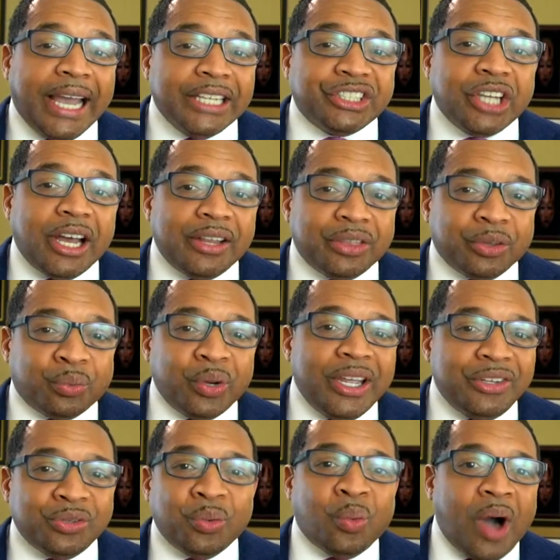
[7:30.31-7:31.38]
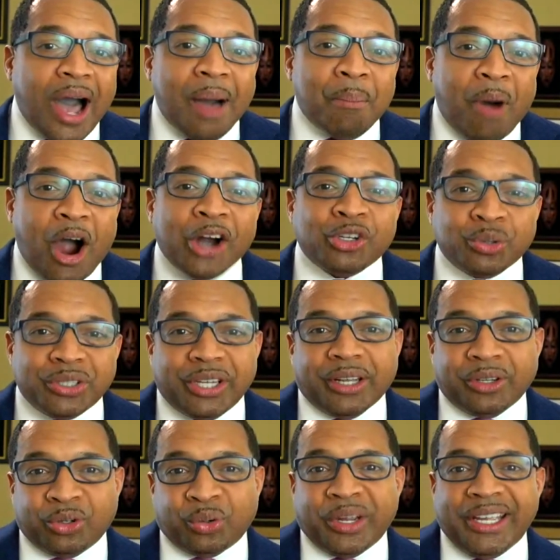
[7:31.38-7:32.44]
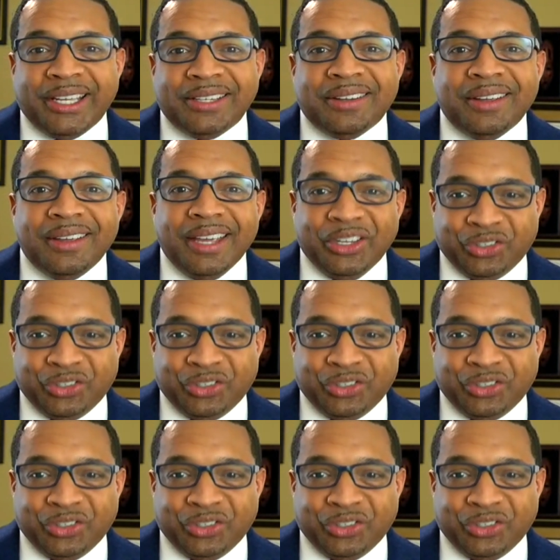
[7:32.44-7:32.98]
And John, the reason why Marjorie Taylor Greene